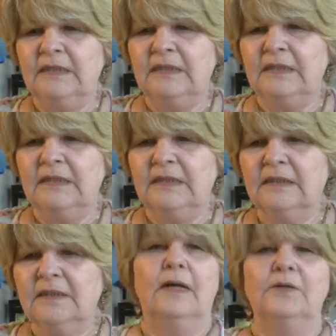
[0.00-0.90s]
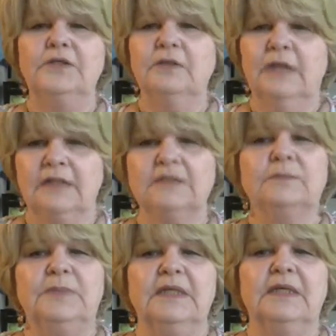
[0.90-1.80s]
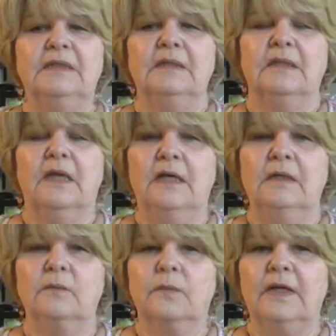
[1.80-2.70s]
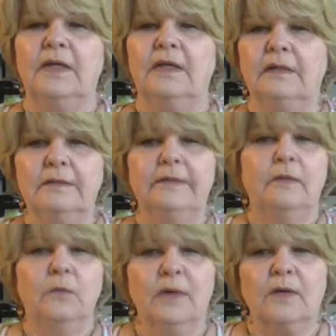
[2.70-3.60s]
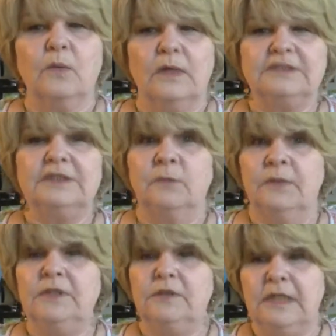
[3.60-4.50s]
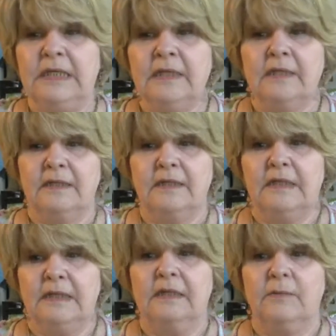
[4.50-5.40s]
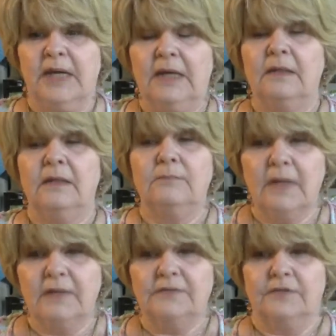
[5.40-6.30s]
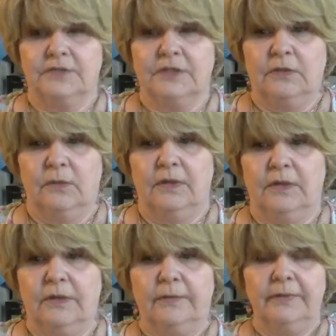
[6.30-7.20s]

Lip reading: Wow, you guys have been getting a lot of rain. Where was it when you needed it about a month or so ago?